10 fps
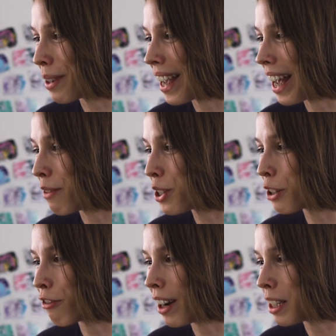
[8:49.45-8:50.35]
We have
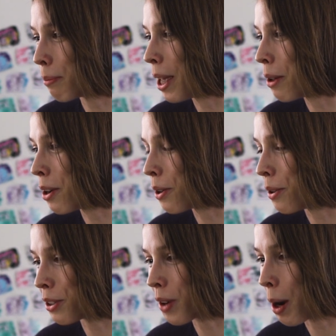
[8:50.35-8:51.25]
stir-fried tomato
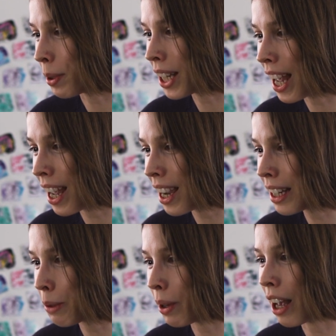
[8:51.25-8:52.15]
and scrambled
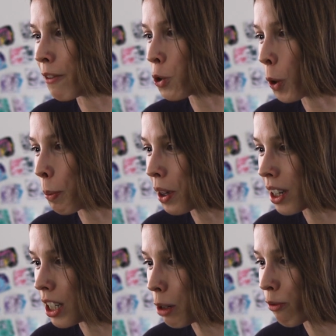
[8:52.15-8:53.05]
eggs. We have soy milk
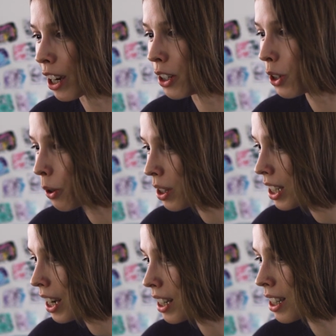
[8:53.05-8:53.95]
and deep-fried dough
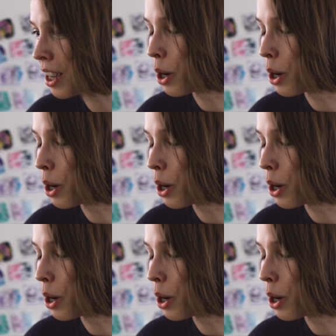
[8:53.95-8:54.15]
sticks.